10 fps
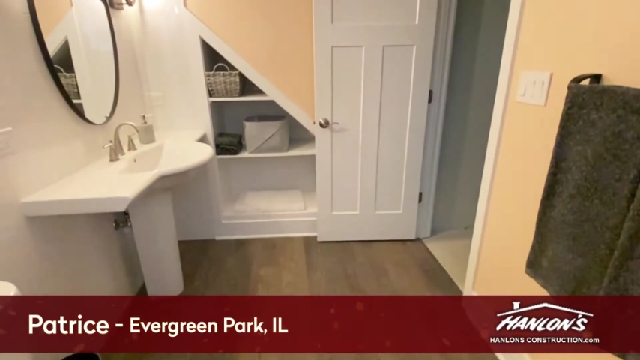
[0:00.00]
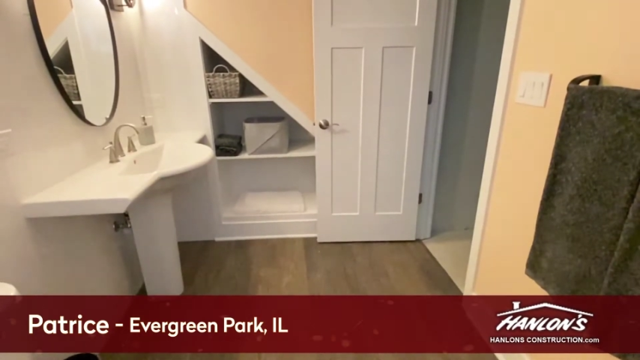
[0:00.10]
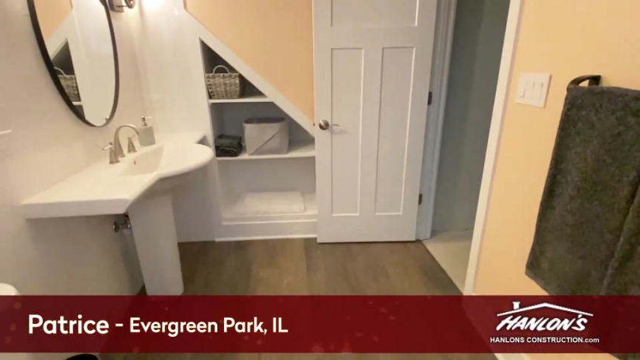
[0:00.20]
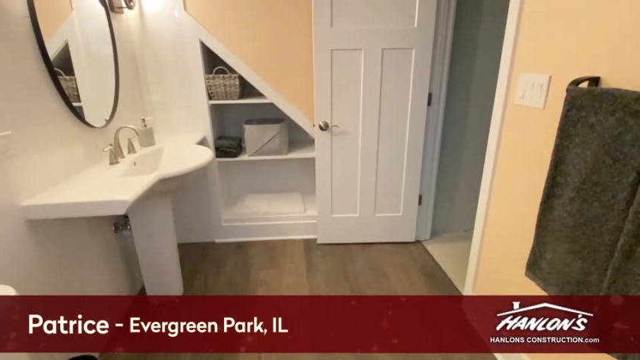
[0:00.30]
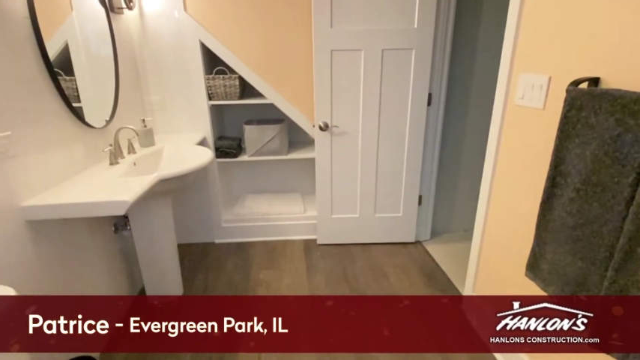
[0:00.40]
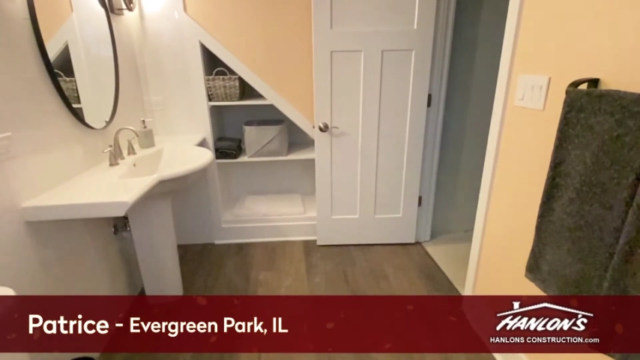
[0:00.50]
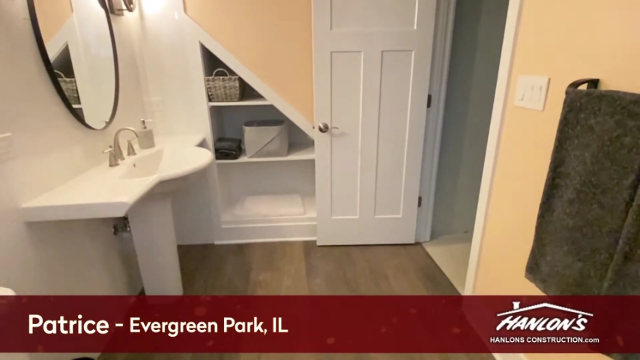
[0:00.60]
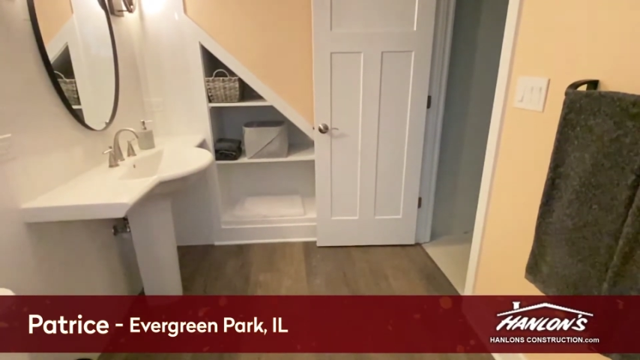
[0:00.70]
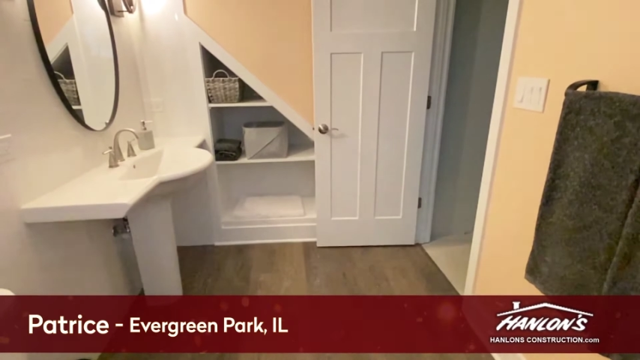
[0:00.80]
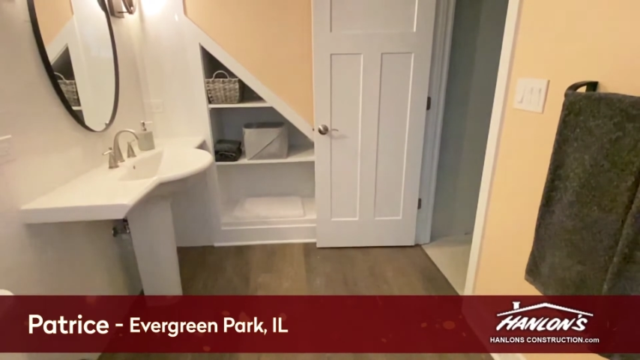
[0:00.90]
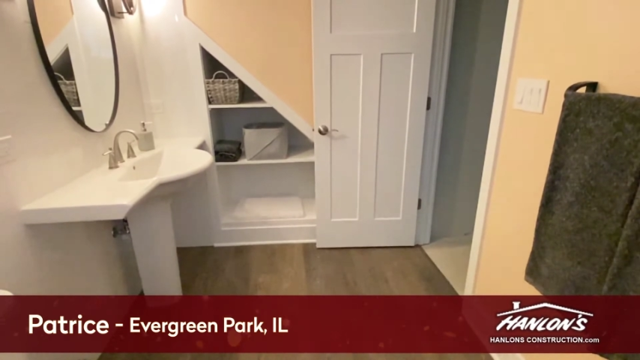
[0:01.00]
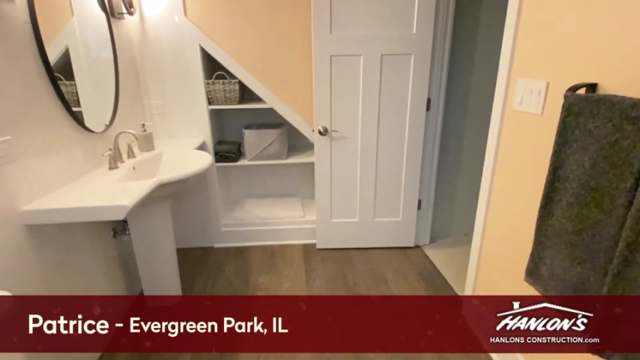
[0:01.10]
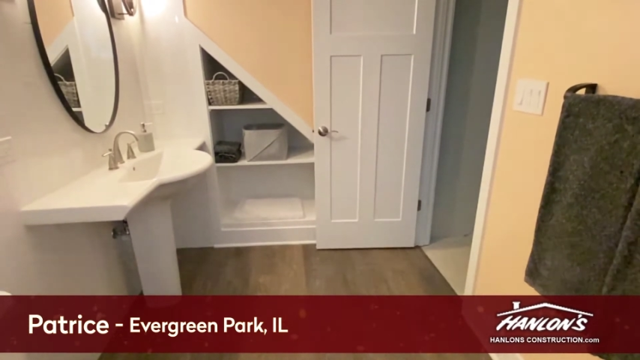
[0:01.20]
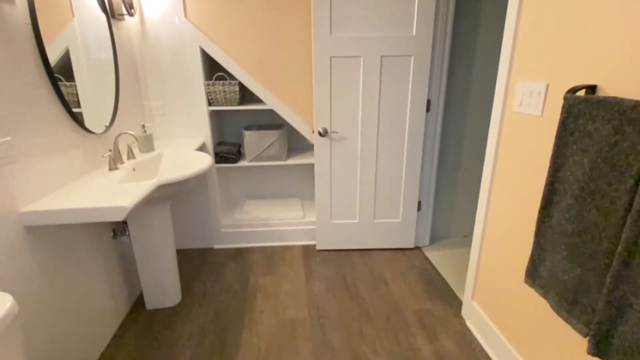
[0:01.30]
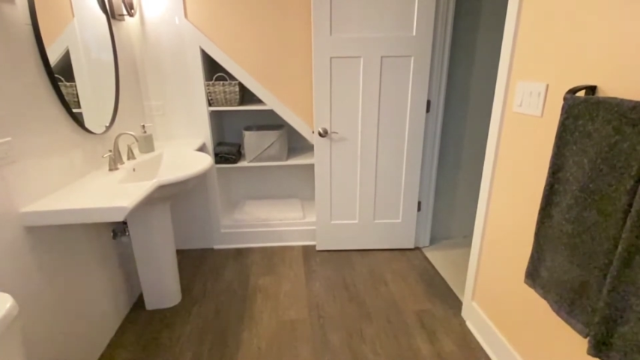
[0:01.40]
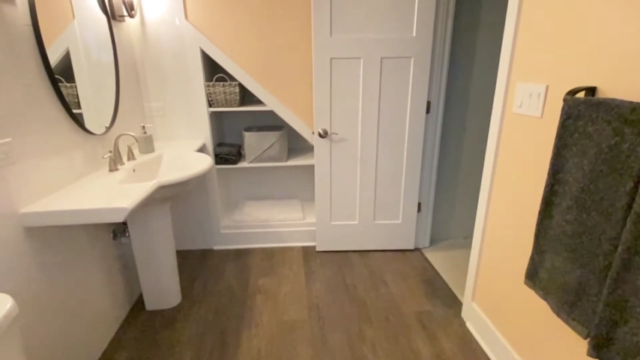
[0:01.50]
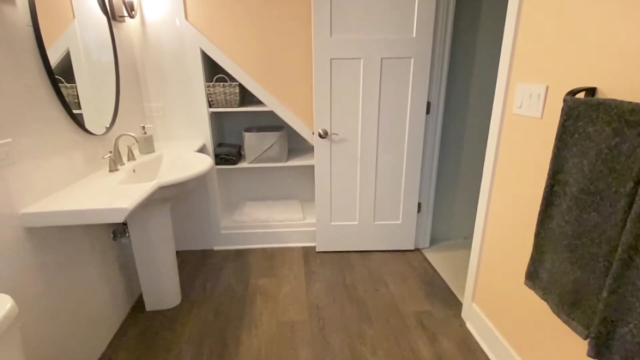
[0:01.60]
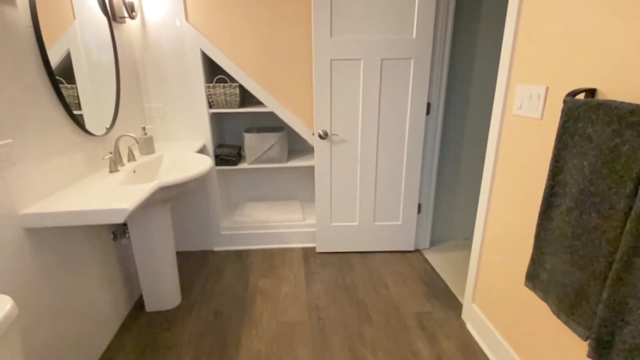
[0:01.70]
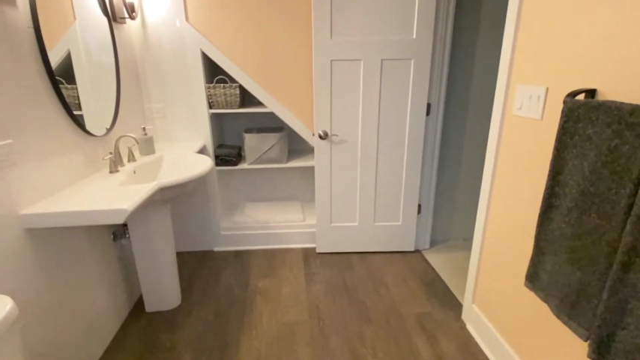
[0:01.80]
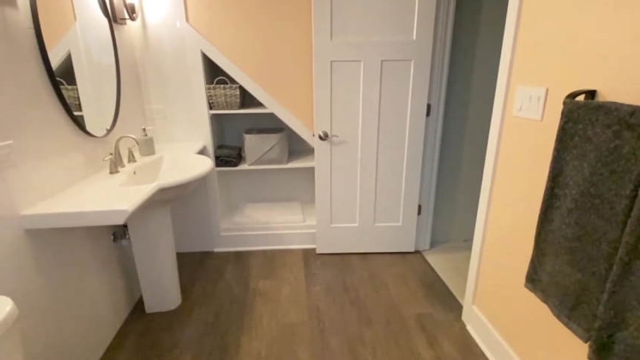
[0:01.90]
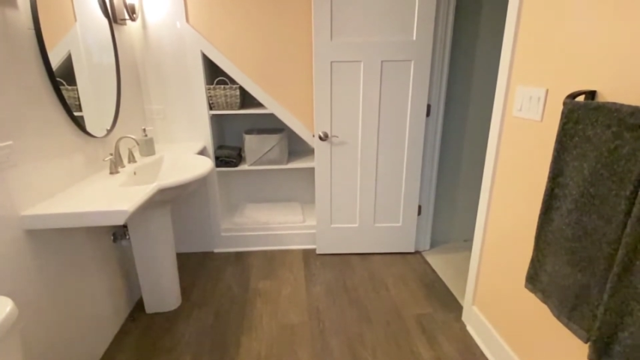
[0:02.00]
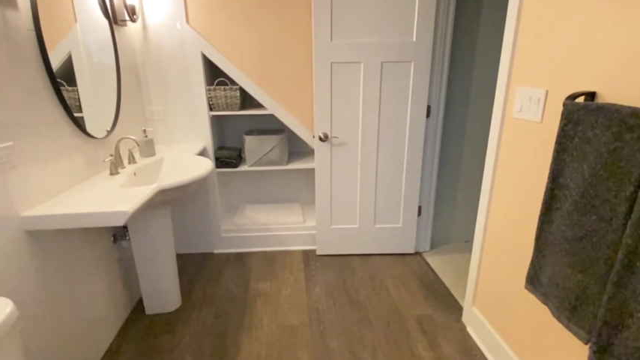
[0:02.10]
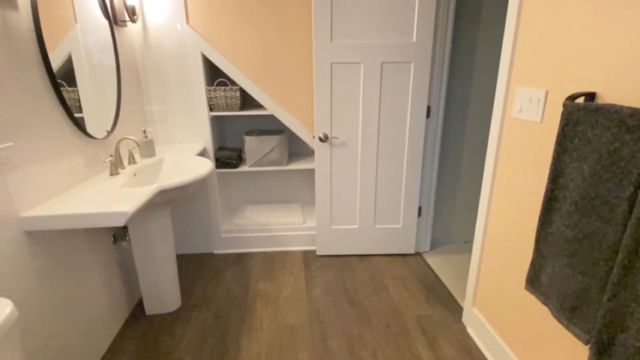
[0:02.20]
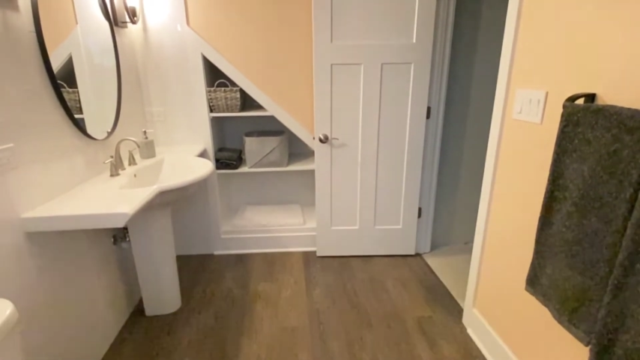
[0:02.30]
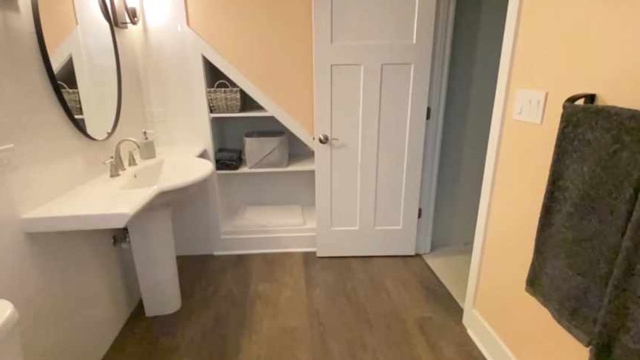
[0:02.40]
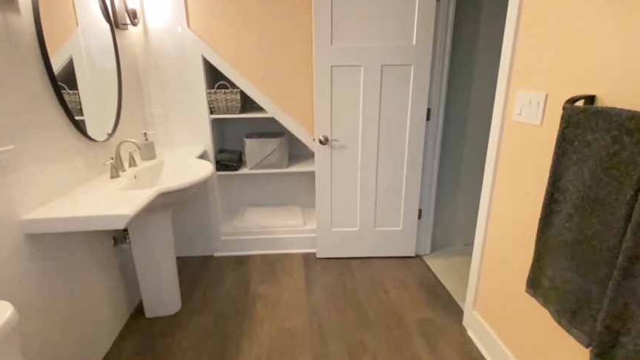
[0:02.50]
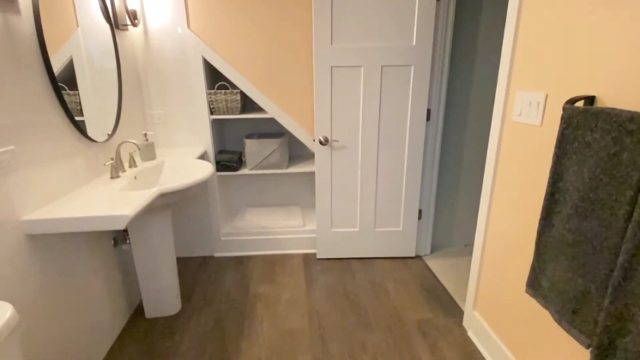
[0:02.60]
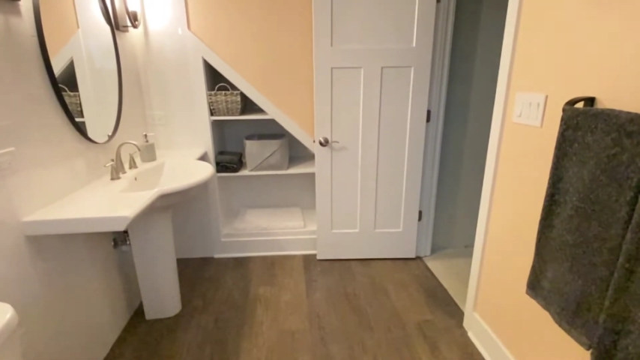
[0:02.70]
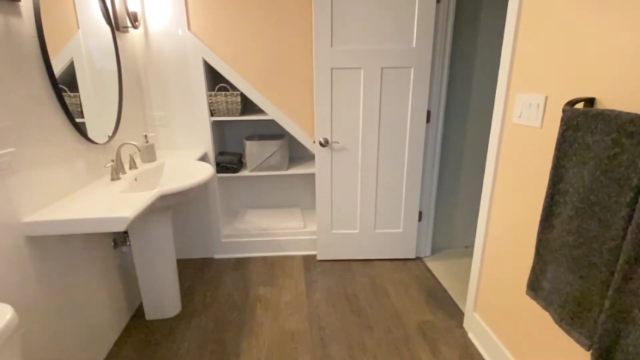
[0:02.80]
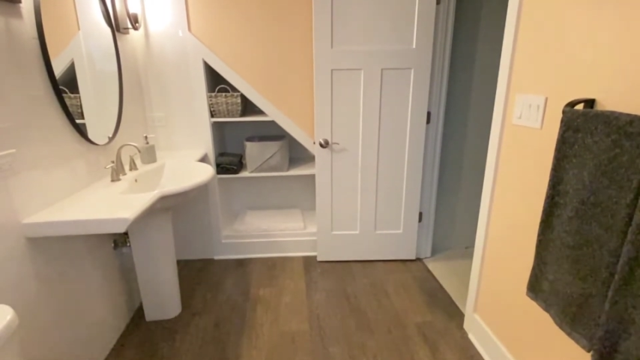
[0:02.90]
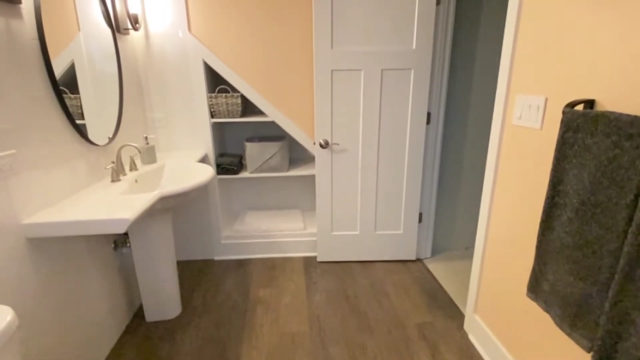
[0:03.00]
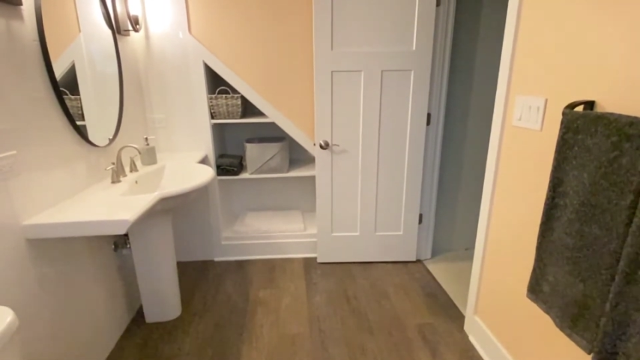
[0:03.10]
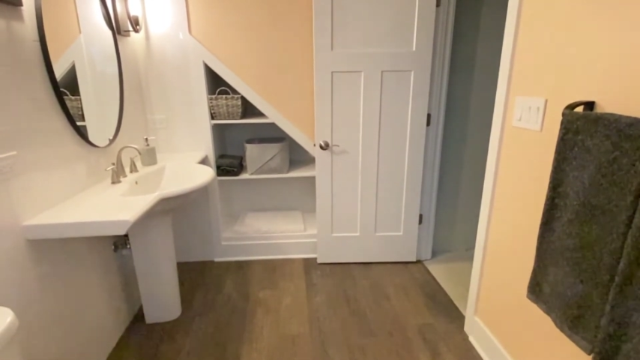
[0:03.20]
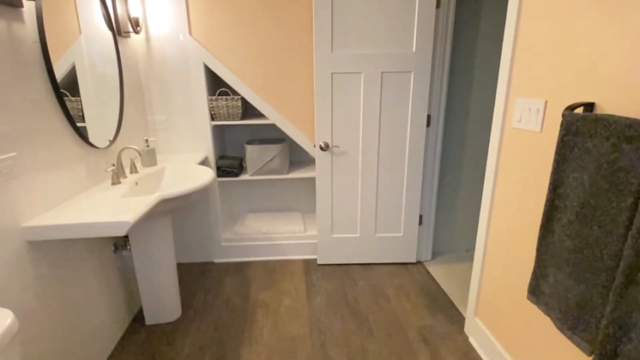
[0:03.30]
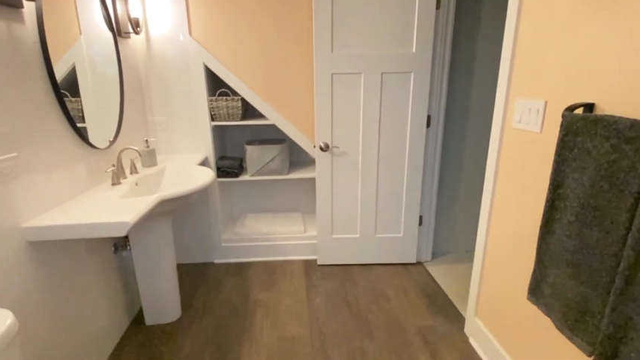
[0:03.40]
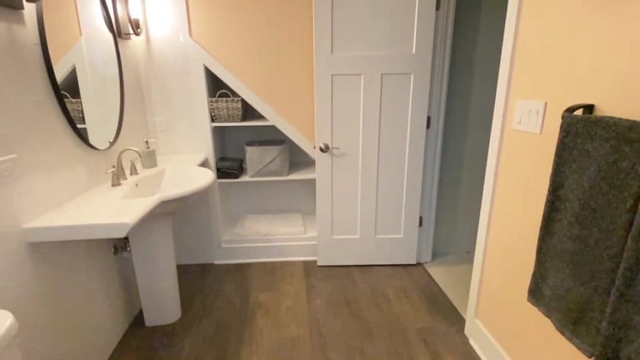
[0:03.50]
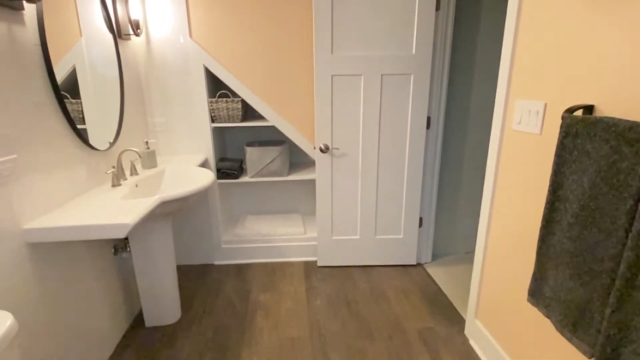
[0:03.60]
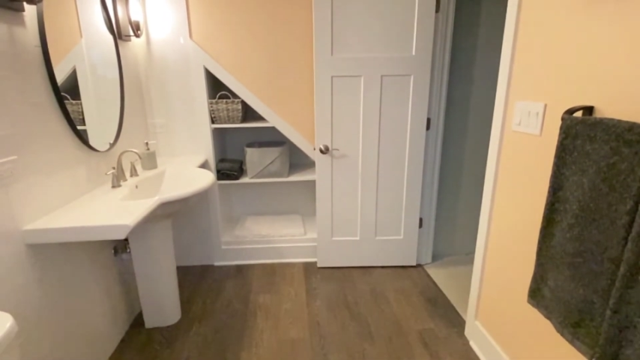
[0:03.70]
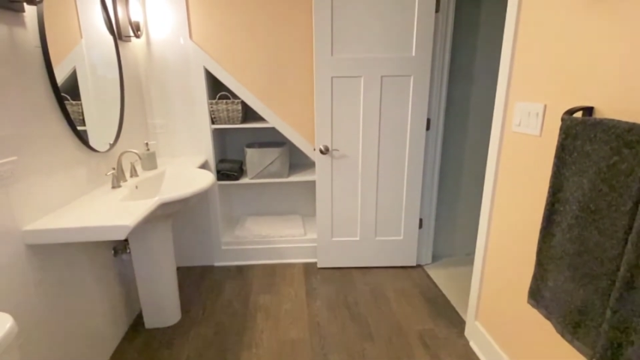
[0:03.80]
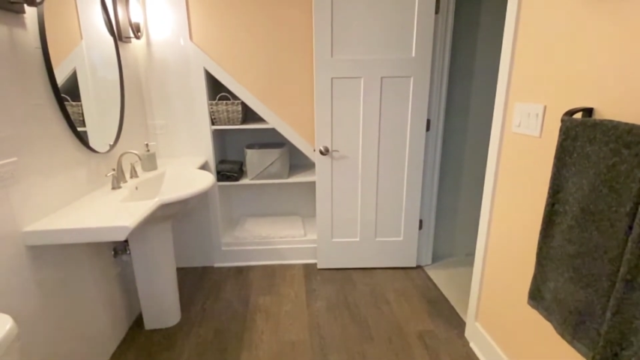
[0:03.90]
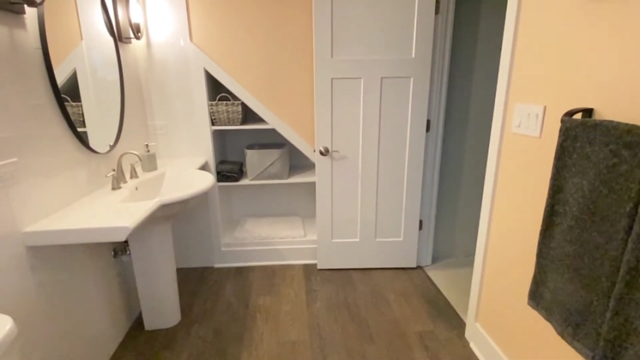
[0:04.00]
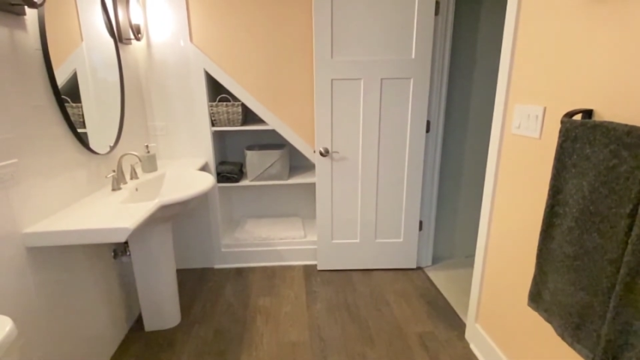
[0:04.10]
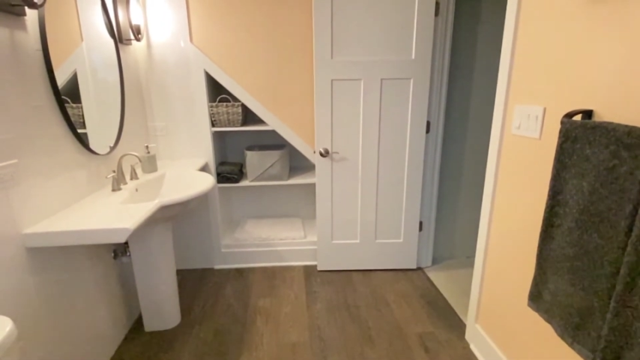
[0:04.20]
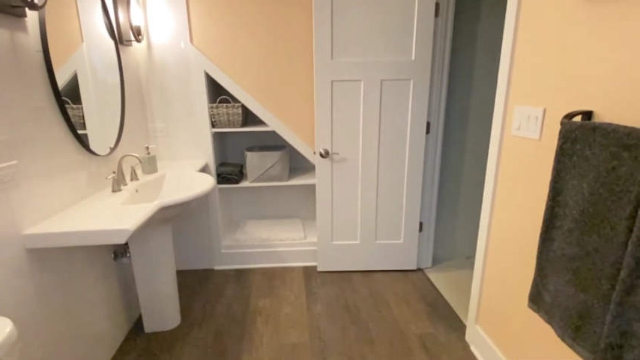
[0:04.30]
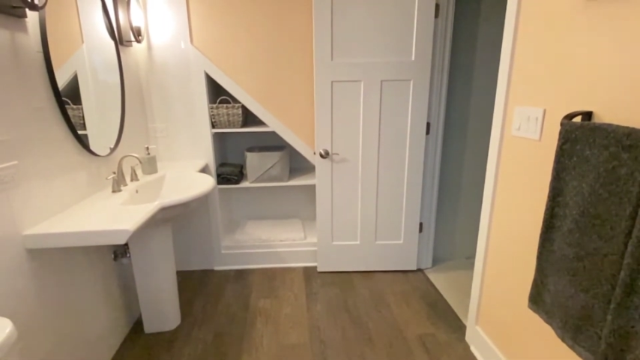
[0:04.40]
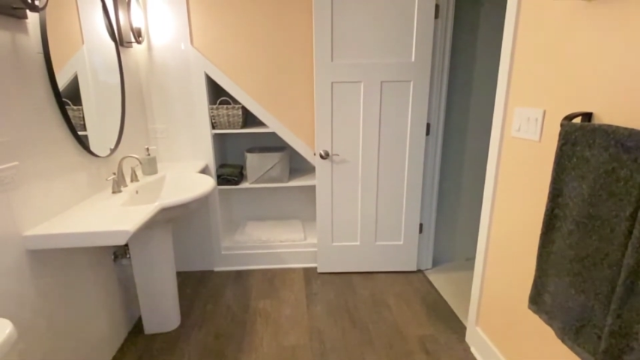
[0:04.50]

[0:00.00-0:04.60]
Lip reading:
No face is visible, so there are no lips to read.